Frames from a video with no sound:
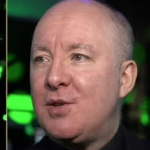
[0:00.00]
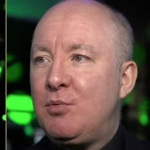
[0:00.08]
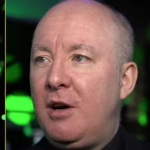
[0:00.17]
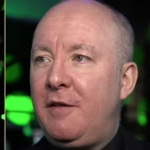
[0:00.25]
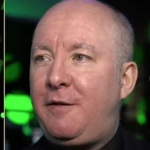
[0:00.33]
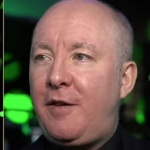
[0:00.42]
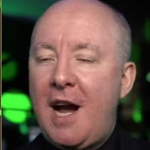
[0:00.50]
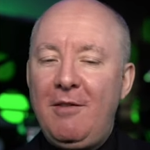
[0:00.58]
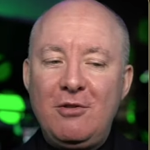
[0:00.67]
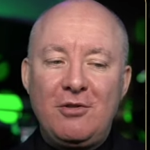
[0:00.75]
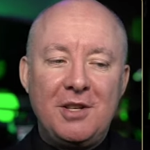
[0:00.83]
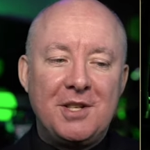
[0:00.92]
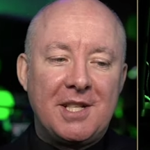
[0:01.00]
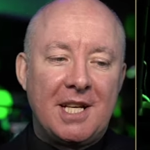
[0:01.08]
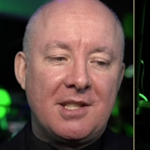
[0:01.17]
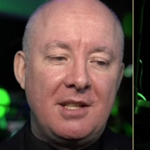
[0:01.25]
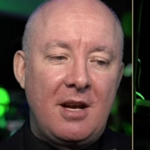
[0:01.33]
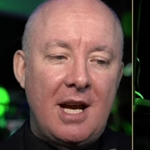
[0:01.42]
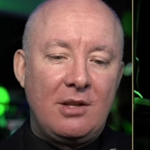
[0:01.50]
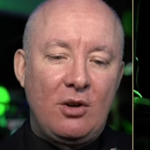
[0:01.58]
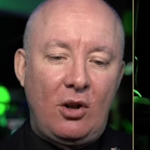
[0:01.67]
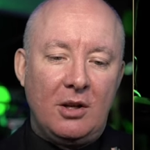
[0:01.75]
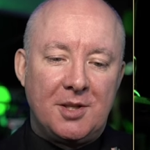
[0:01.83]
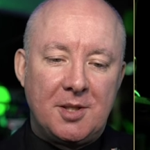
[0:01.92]
It's worth
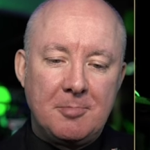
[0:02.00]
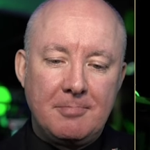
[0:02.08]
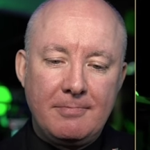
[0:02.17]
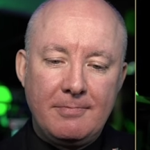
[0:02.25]
$569.